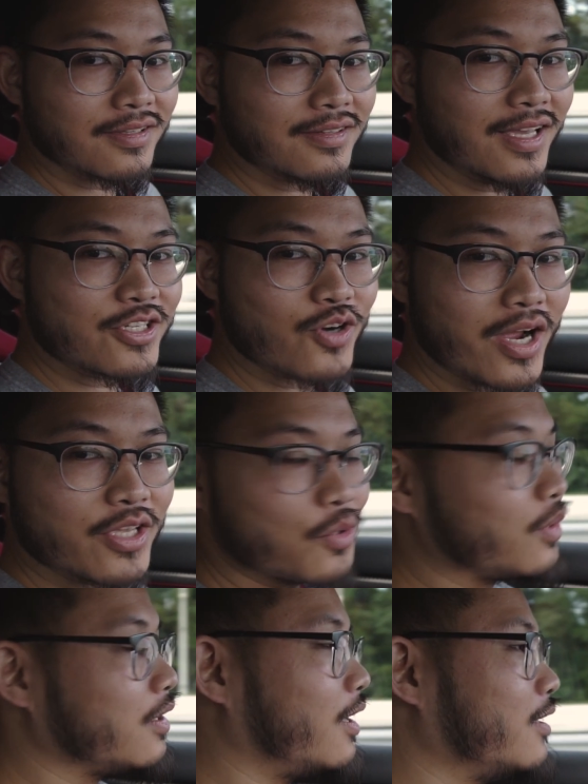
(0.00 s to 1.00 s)
They try
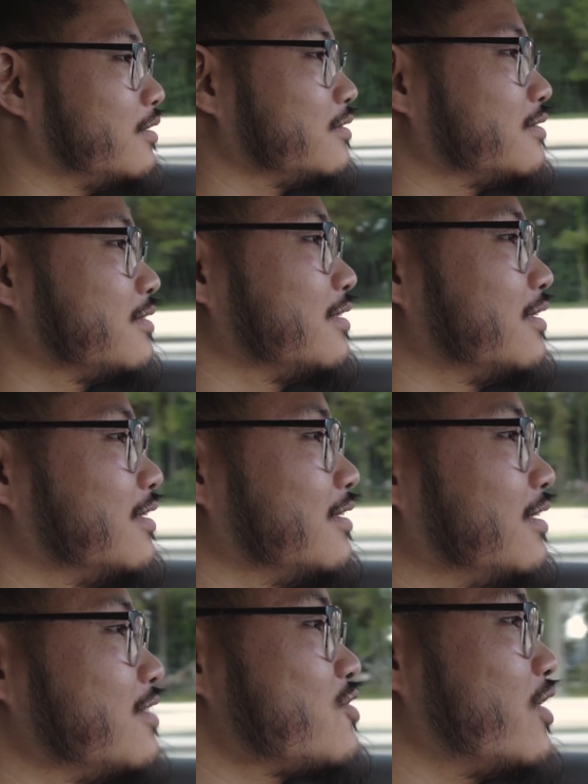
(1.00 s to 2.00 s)
you a lot.
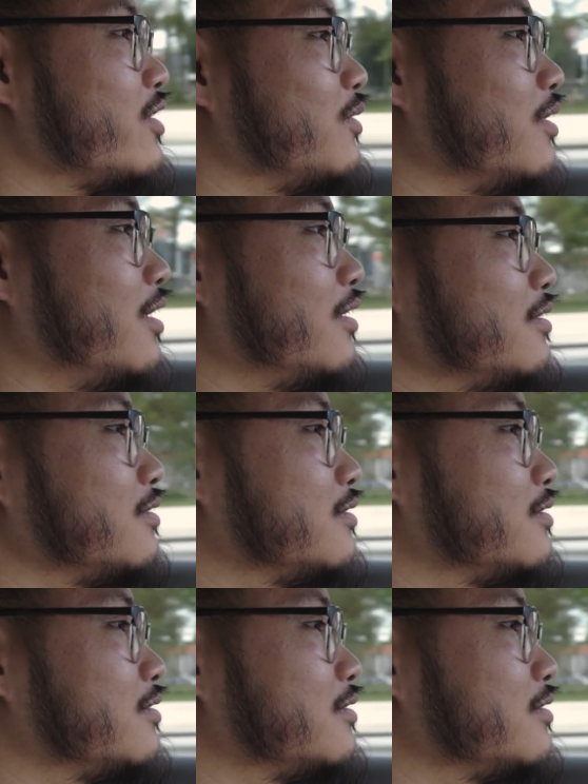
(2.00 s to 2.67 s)
They try you a lot.